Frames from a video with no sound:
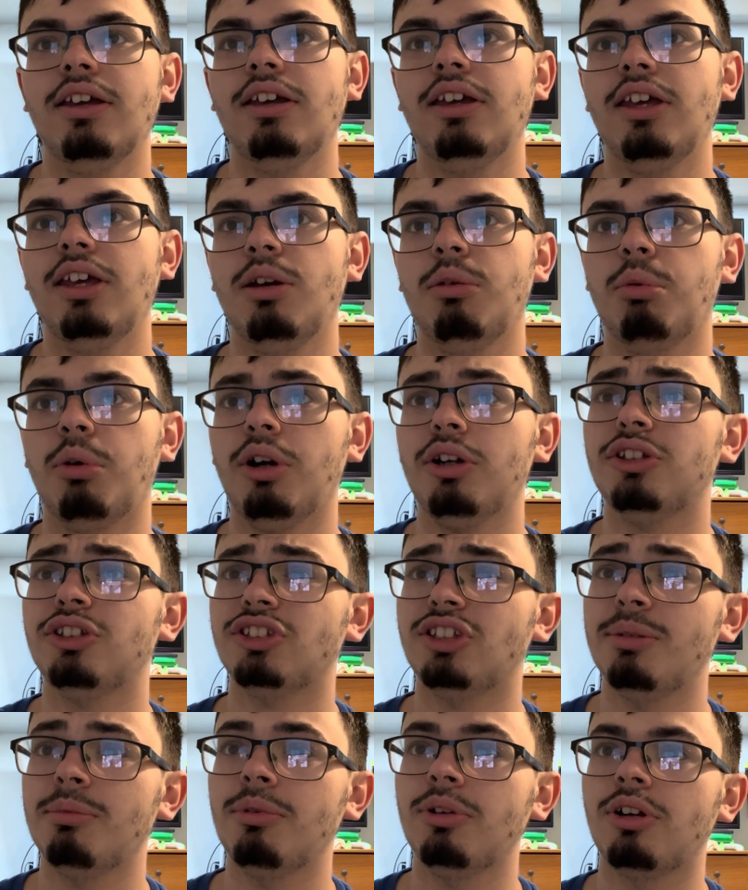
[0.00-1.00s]
It works
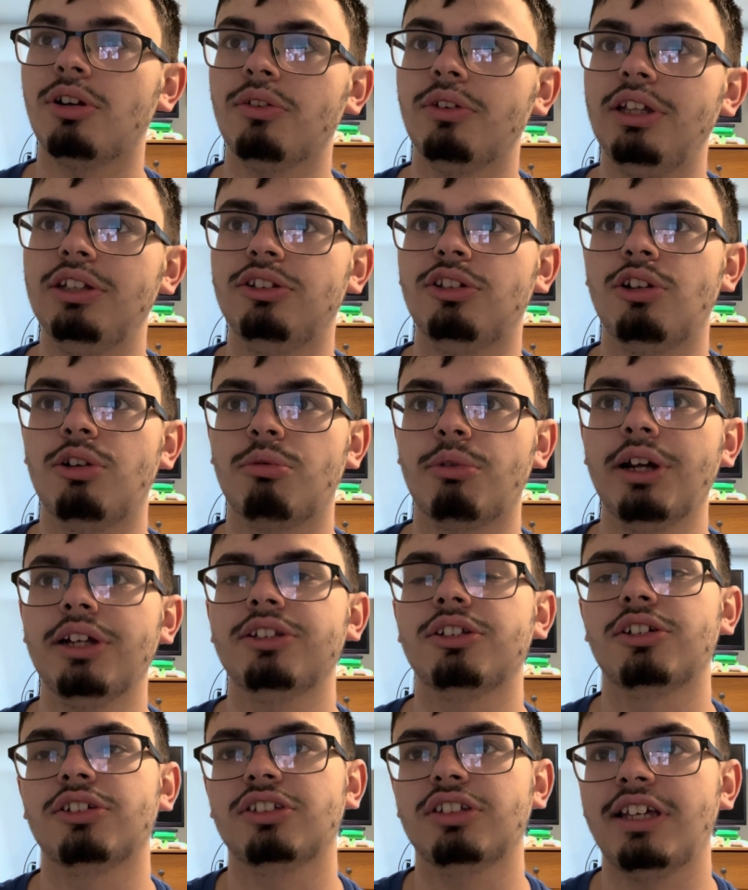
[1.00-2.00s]
similarly to the
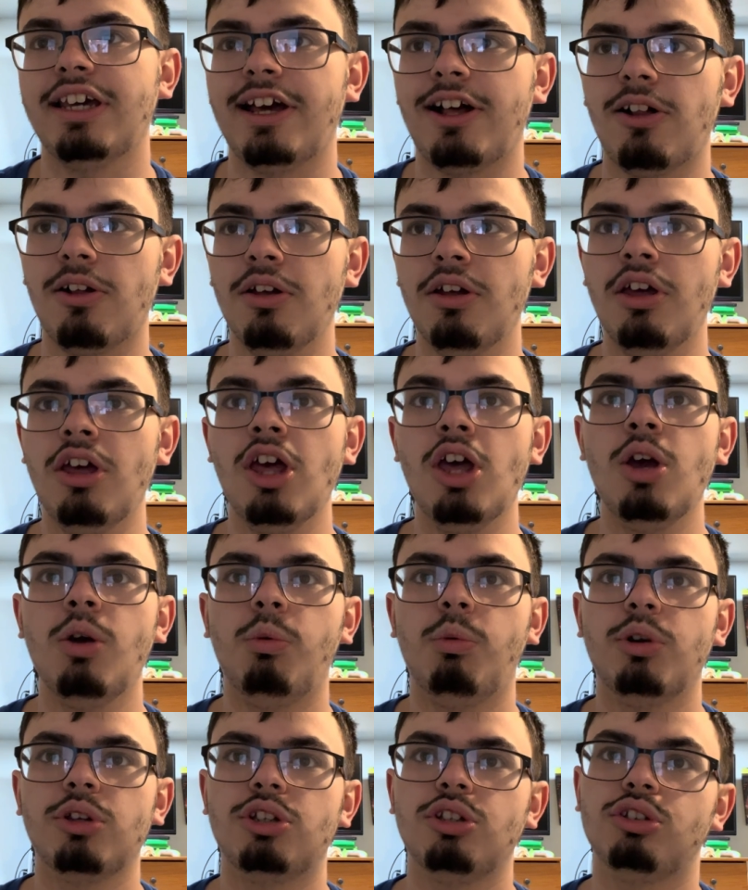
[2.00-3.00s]
Richter scale,
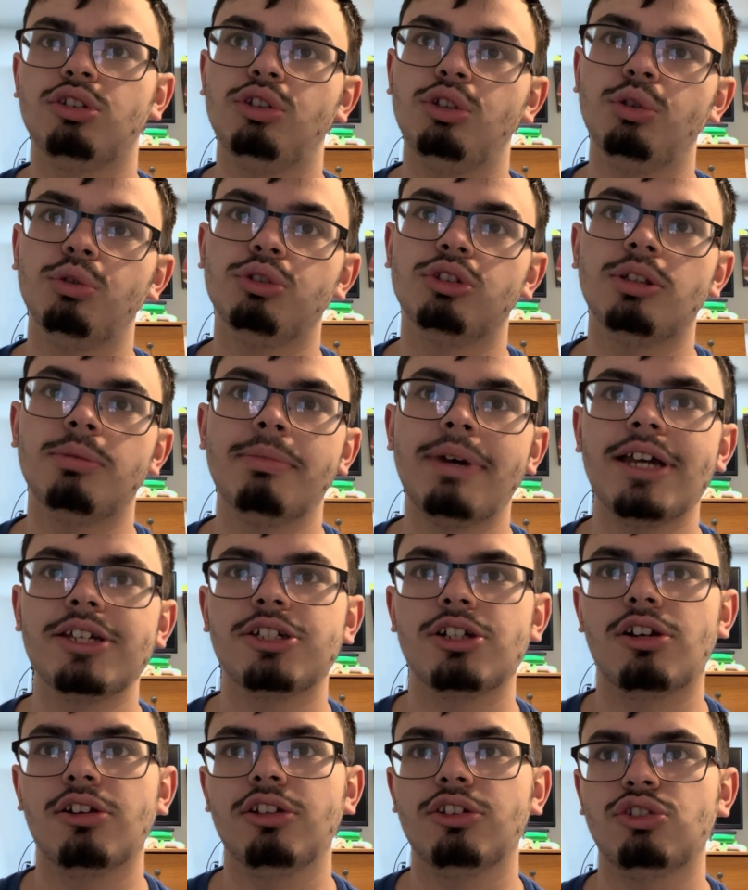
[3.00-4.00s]
which is used to
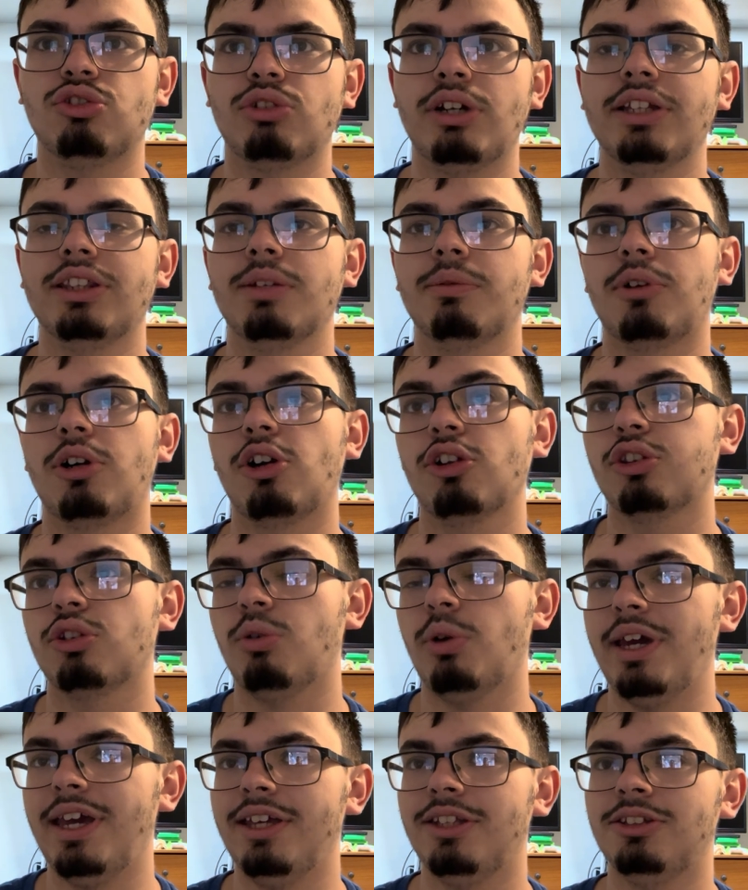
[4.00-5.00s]
measure the strength of
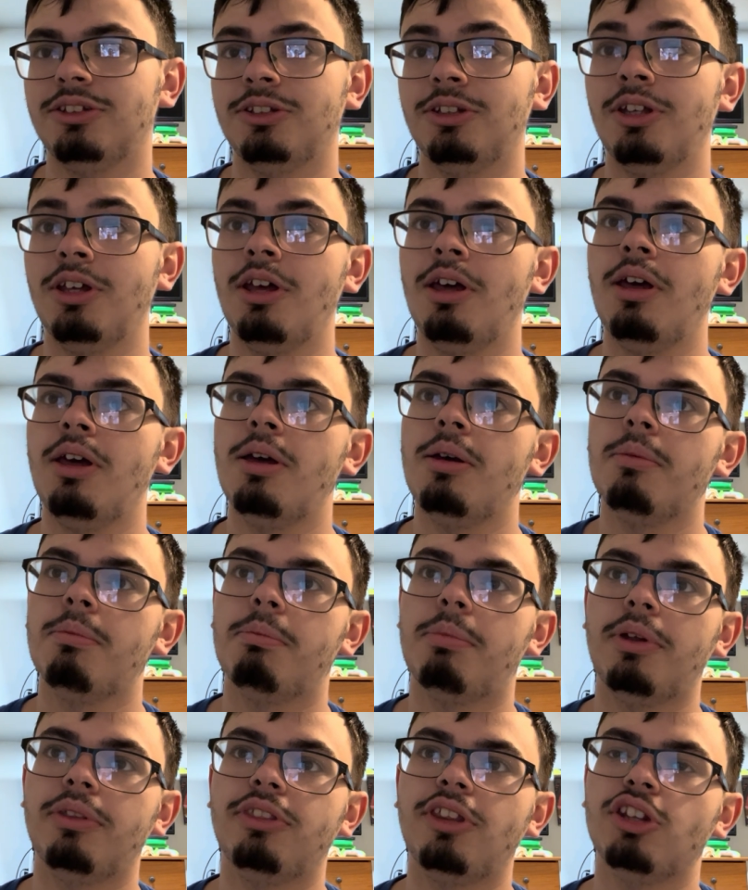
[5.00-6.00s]
earthquakes,
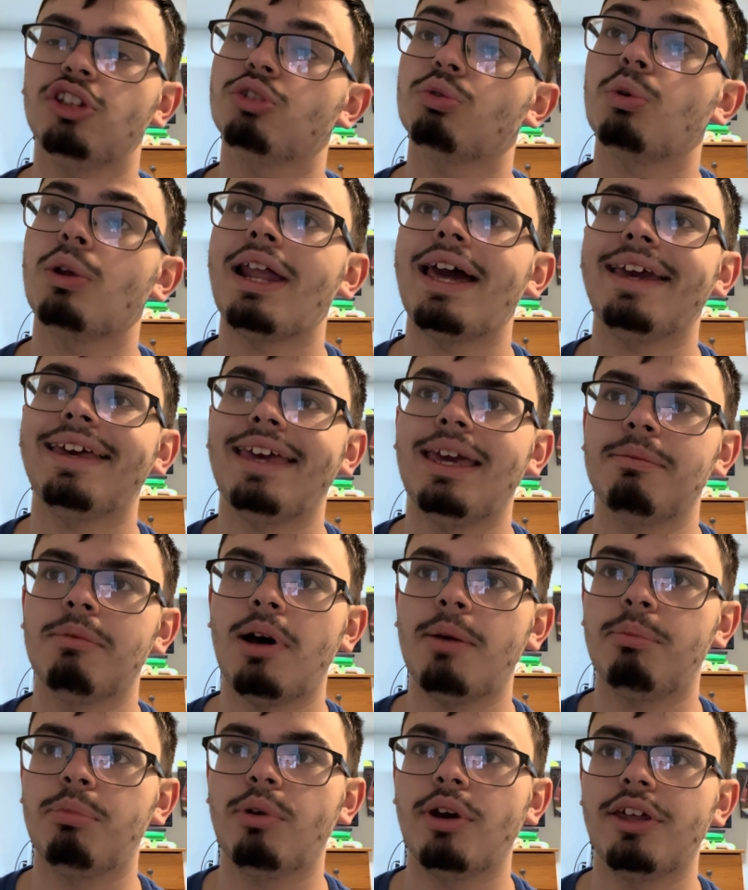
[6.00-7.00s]
but this one I came
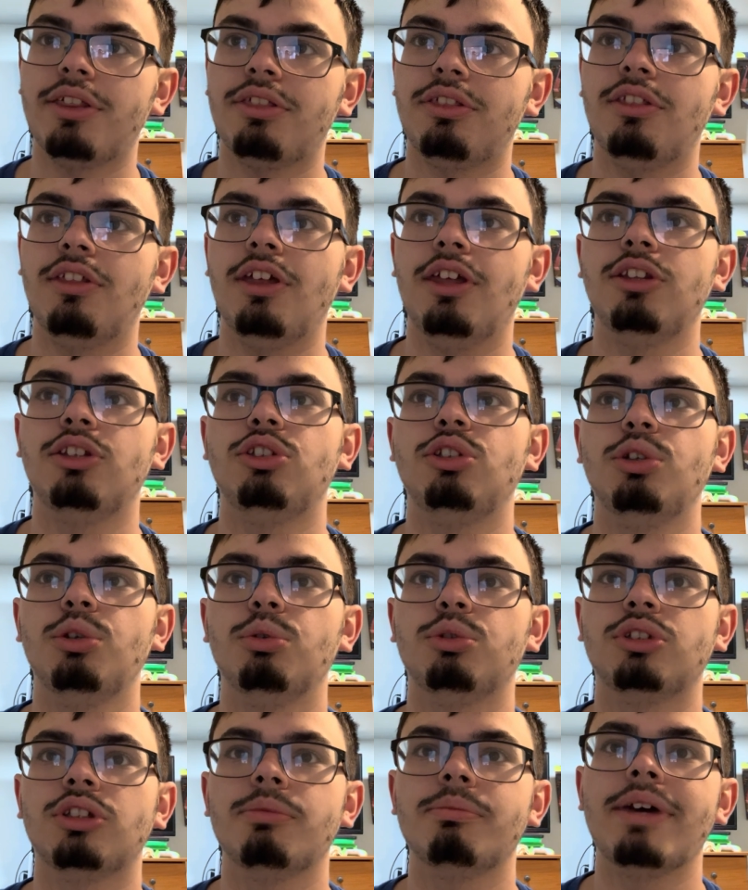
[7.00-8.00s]
up with is
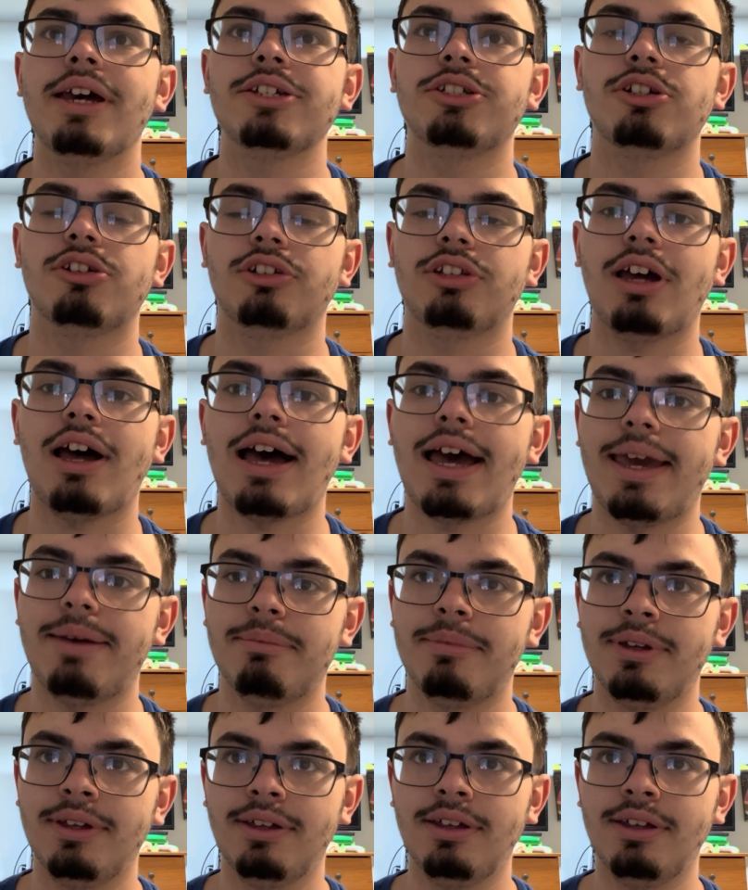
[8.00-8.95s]
used to measure time.